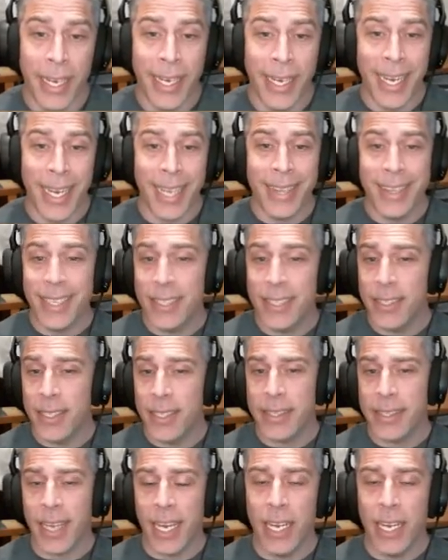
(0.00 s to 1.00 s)
And again, this
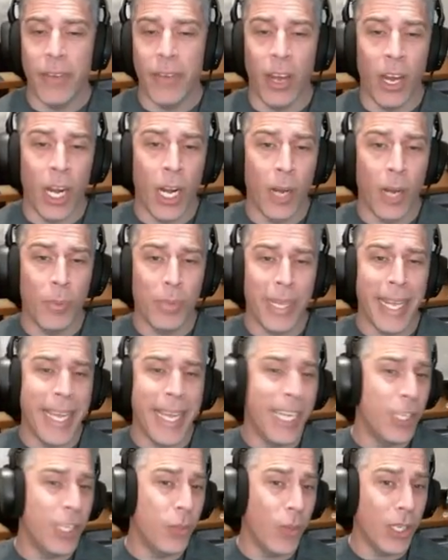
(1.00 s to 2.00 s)
is kind of our
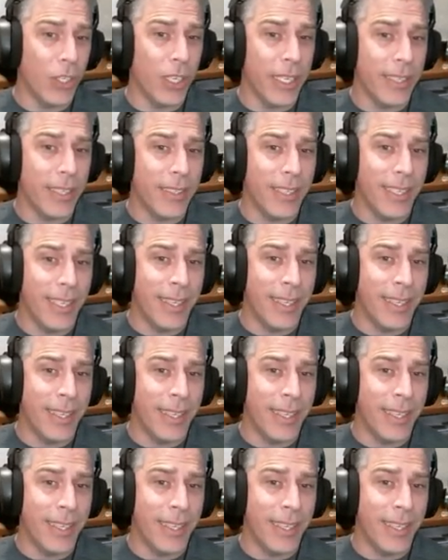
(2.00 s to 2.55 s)
planned wish list.